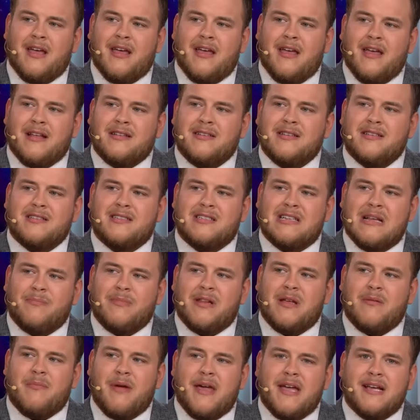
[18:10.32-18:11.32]
It just
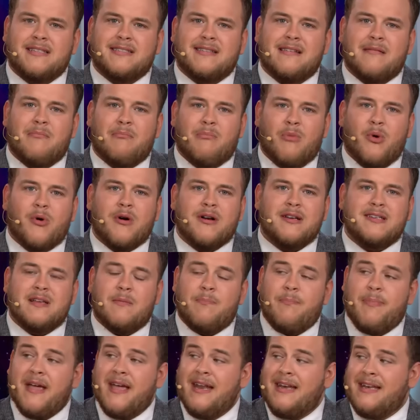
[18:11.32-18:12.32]
simply makes them more
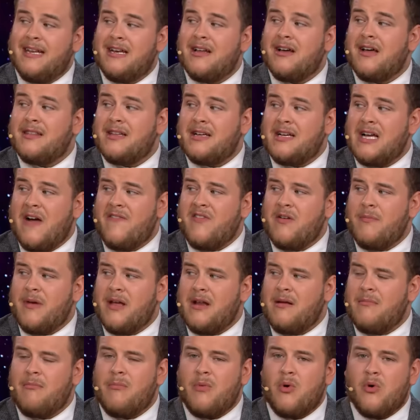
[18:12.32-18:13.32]
dependent on the
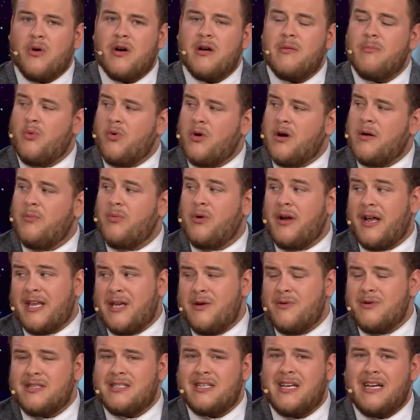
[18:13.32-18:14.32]
government, more and more and more, like
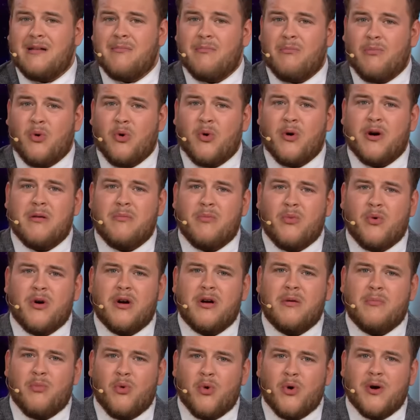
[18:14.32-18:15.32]
you were saying, more and more
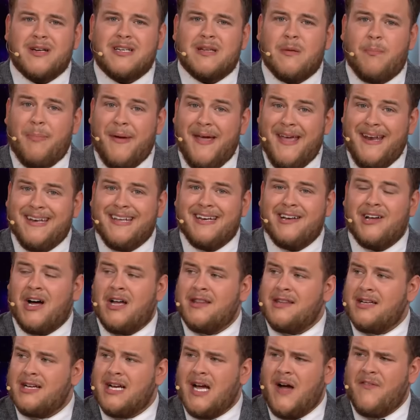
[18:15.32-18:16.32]
and more dependent
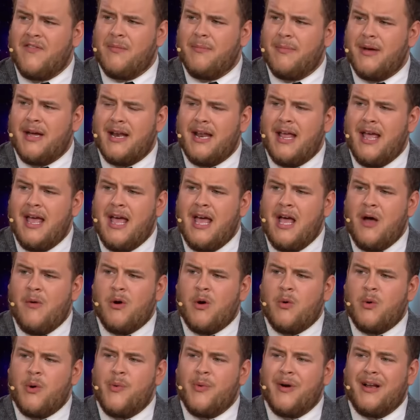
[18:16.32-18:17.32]
on the government,
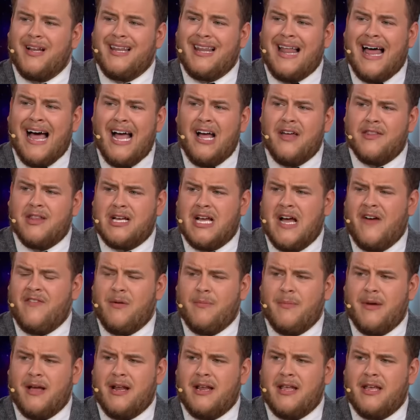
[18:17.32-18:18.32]
or we rely on the
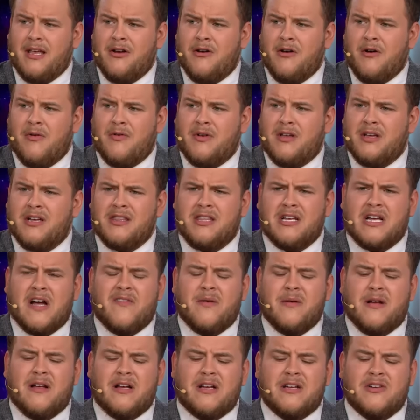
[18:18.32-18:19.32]
government. You know, the
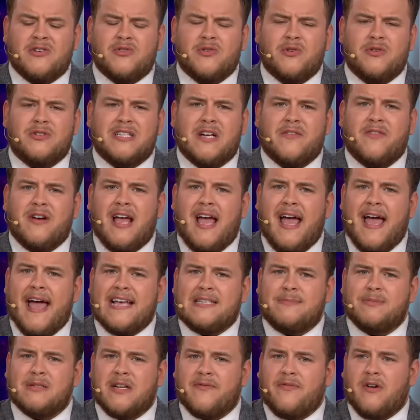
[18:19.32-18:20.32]
government controls every
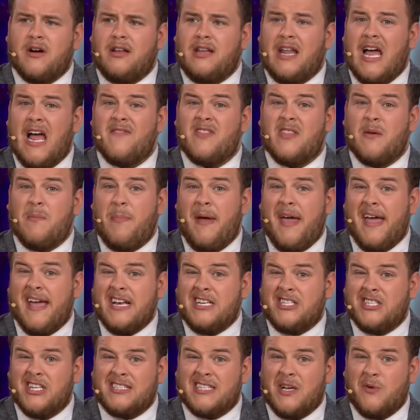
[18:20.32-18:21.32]
aspect of our life, the
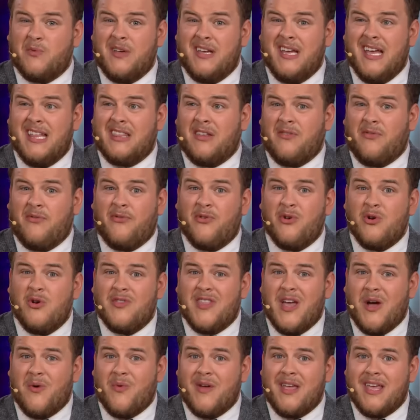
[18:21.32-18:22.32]
paycheck that we get, the food
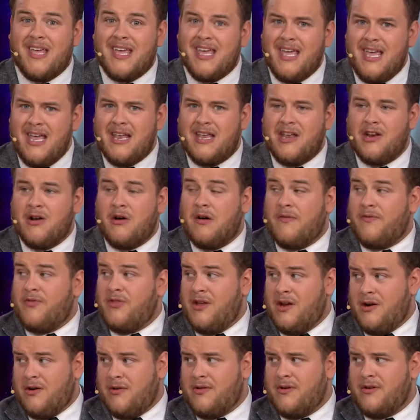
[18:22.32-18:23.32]
that we eat, you know, if,
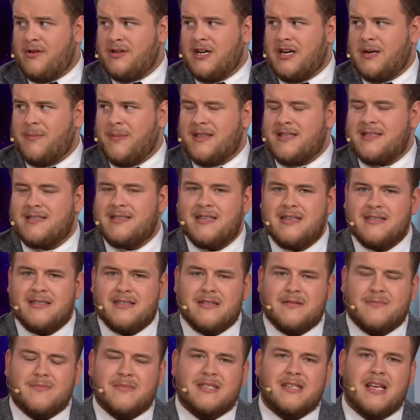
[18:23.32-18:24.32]
you know, mm-hmm. they're talking about the
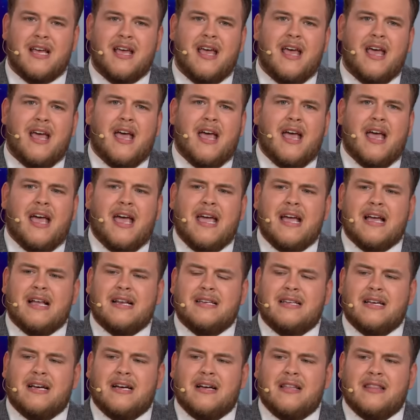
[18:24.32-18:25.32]
systems,
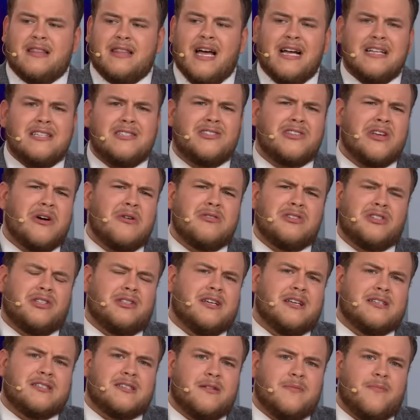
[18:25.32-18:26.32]
and uh, that's
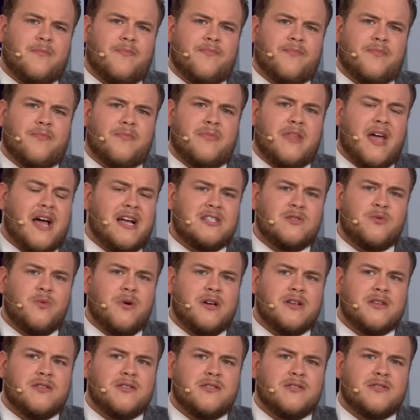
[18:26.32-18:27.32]
socialism. Mm-hmm. That's
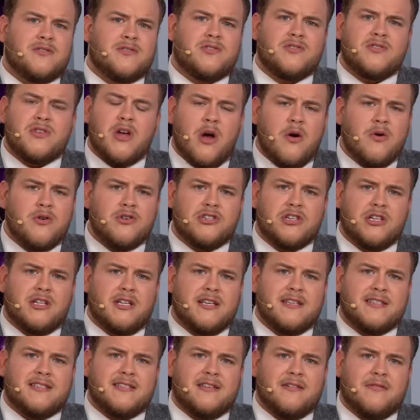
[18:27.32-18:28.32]
what
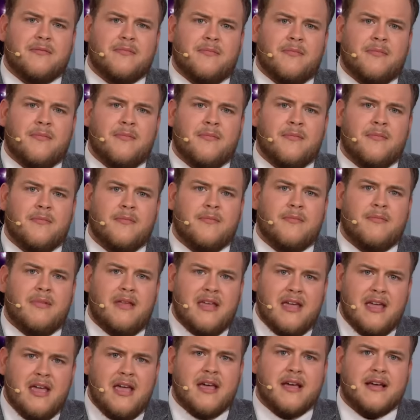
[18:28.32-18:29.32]
socialism
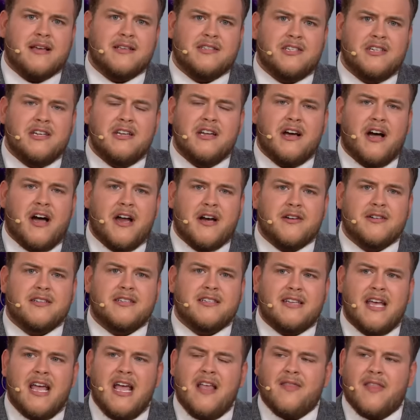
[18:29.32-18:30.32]
is. You need to
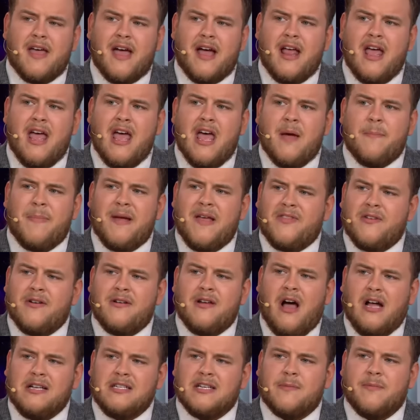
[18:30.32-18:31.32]
understand that, but yet they're
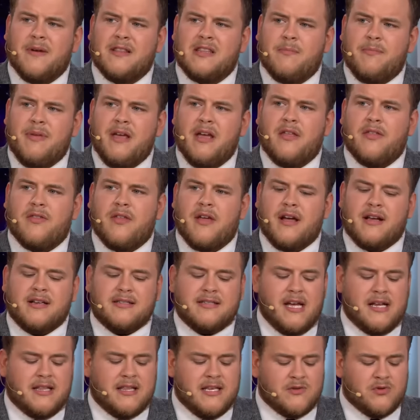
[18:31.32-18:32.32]
not talking about the big things,
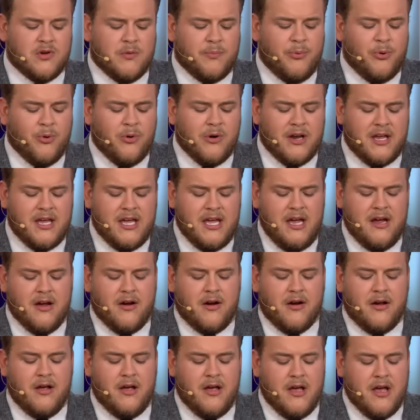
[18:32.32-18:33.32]
like this report
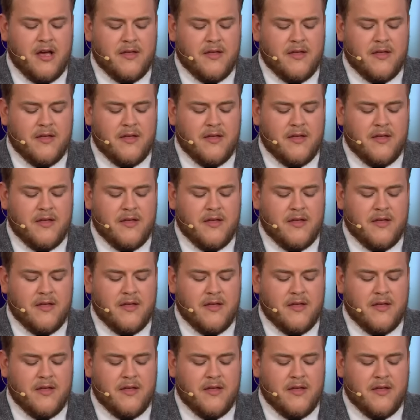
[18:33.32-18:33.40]
here.